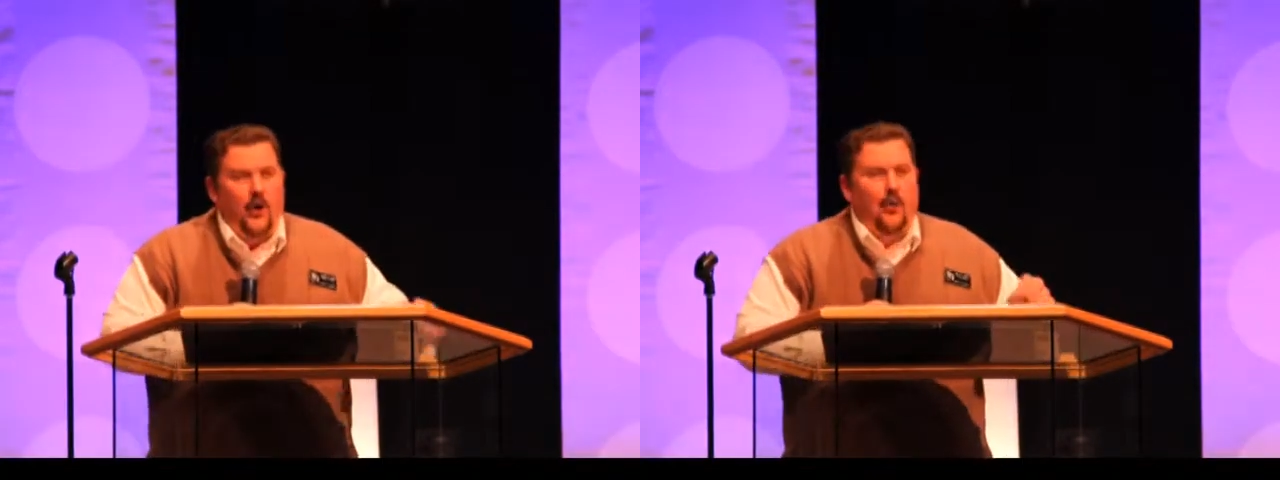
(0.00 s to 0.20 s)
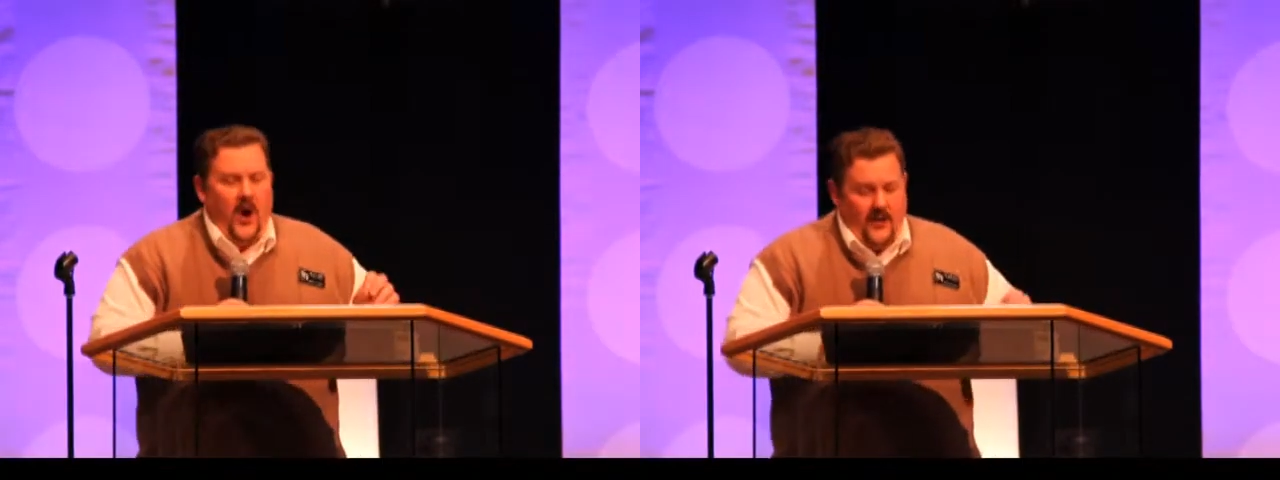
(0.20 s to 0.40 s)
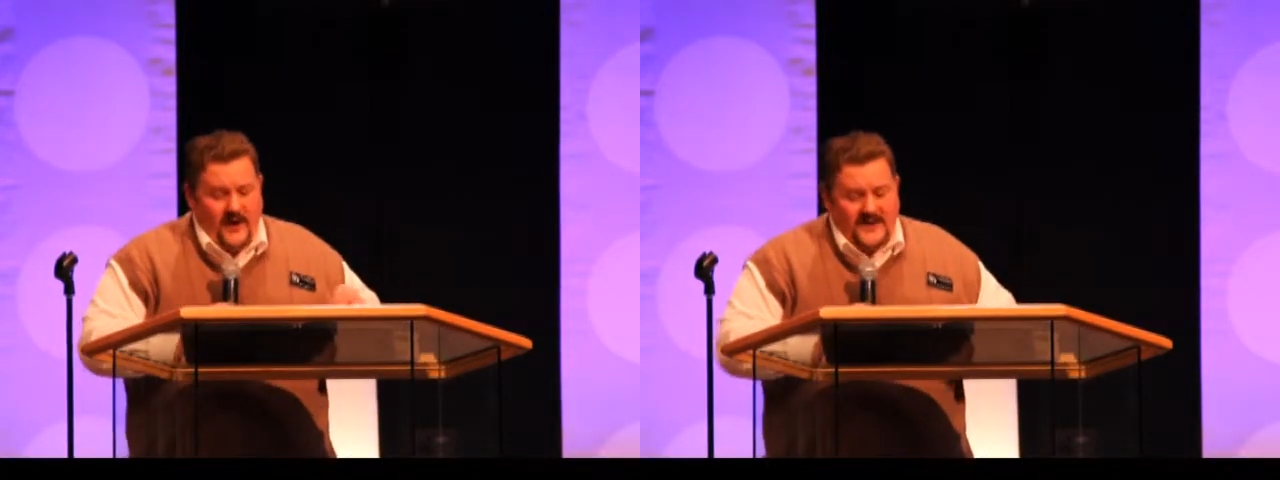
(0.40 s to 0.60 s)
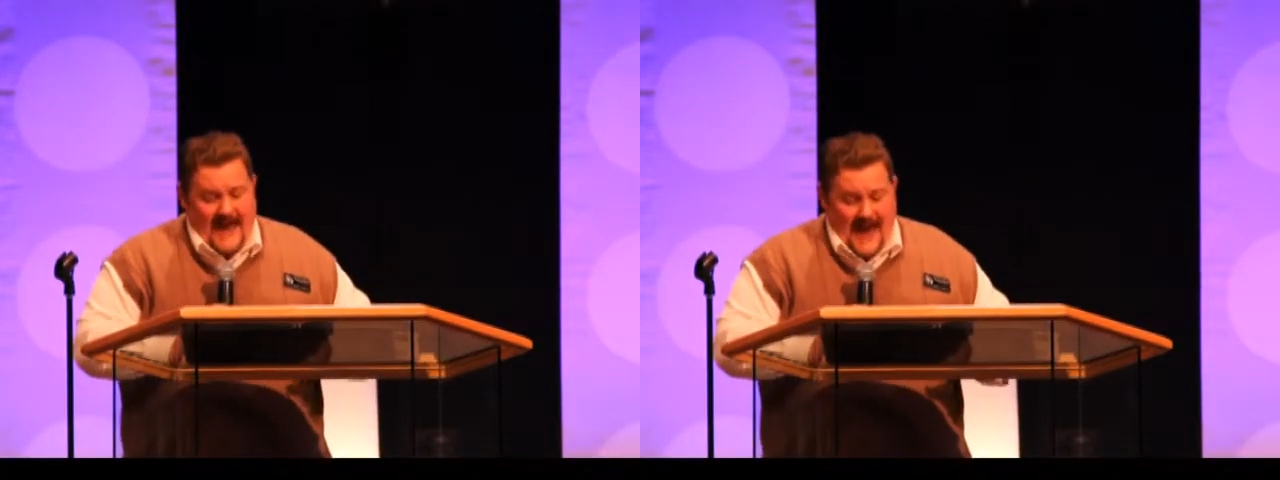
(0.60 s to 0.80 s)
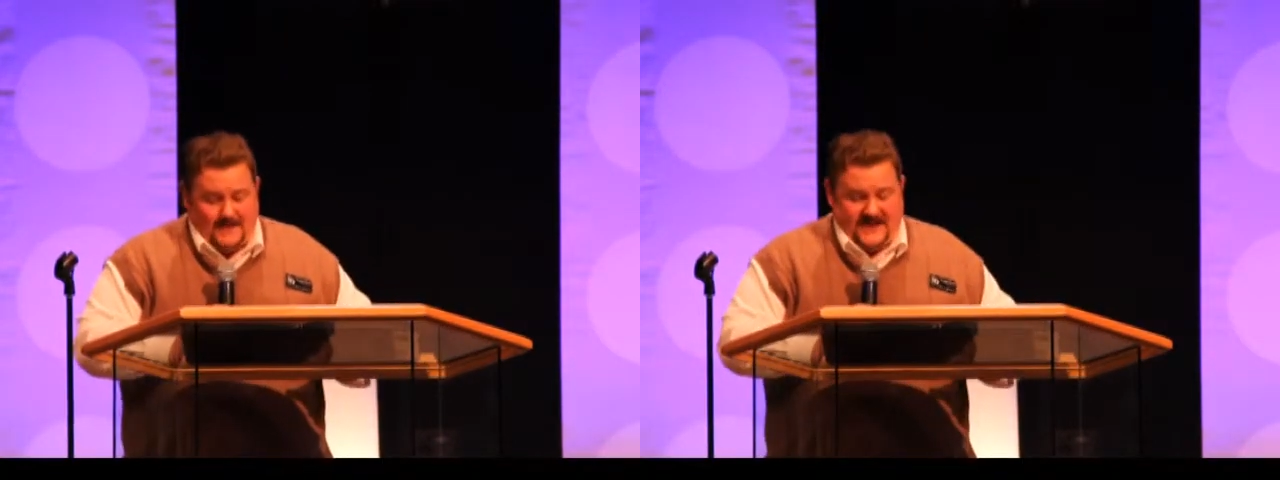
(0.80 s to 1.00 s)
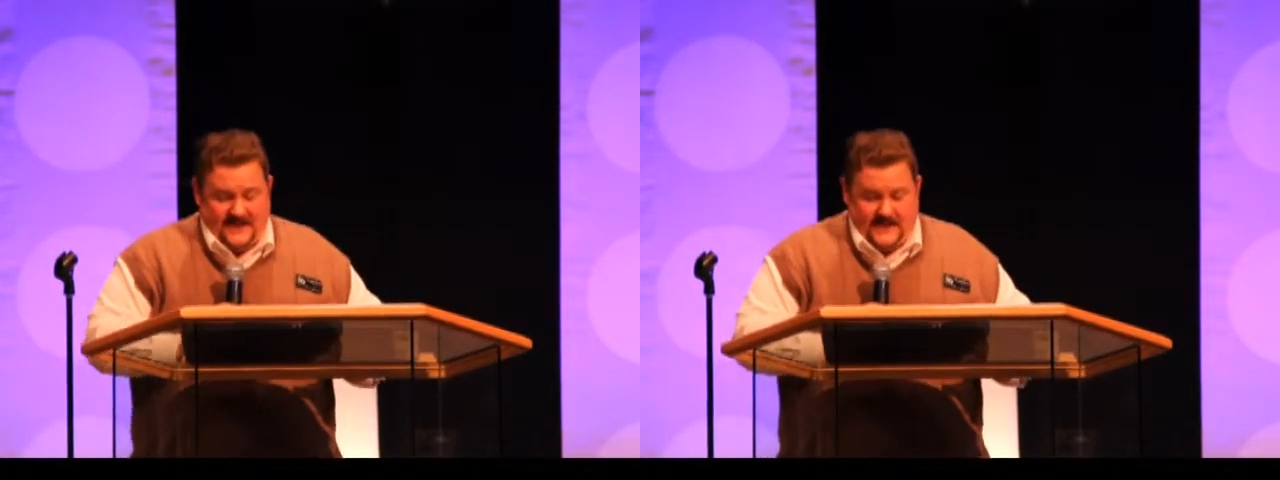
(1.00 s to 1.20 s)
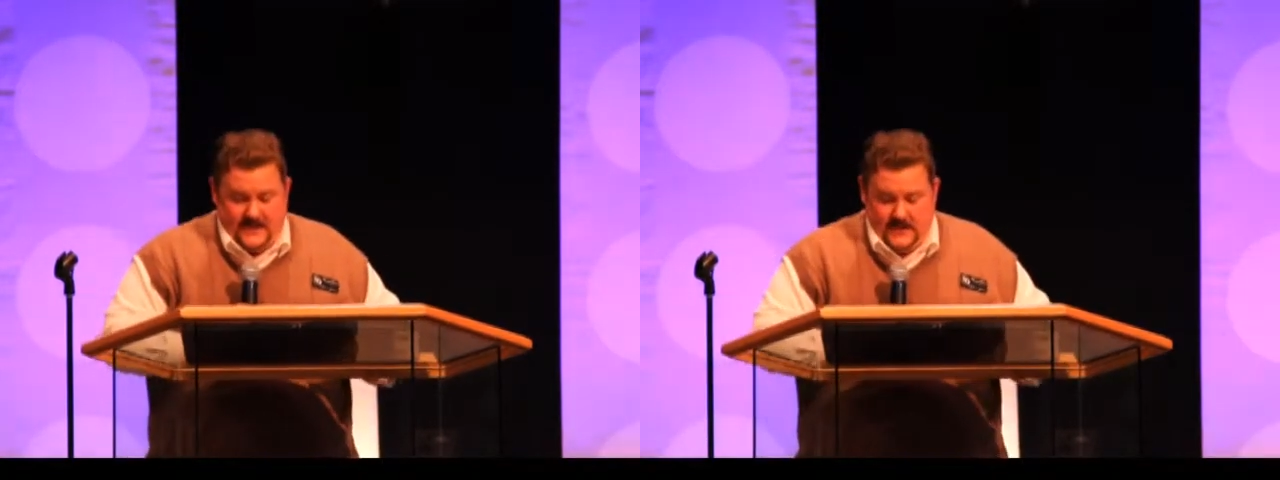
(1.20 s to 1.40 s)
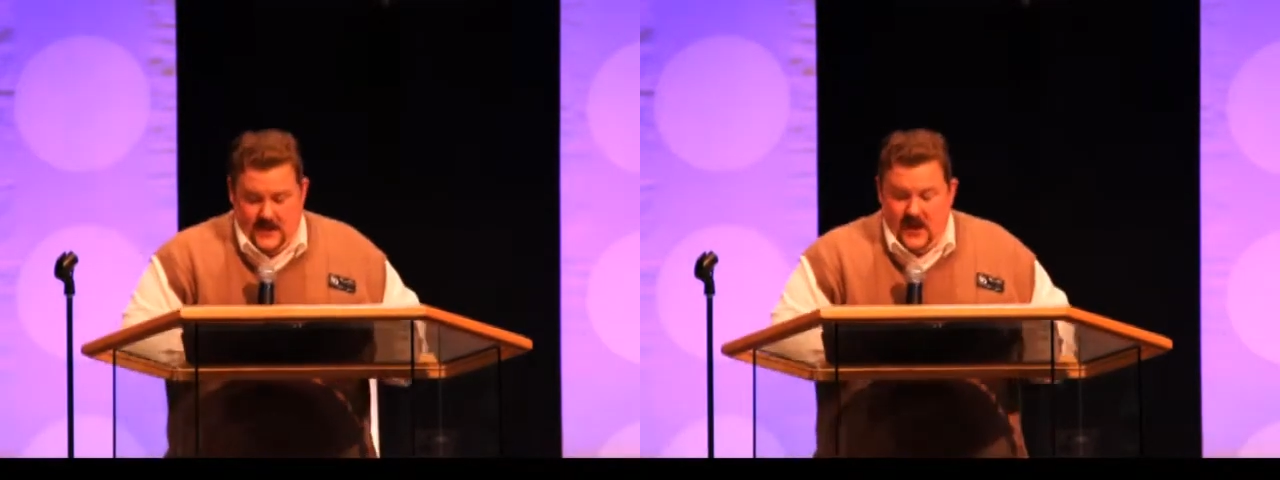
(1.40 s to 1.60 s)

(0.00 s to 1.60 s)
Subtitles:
Where it is absent,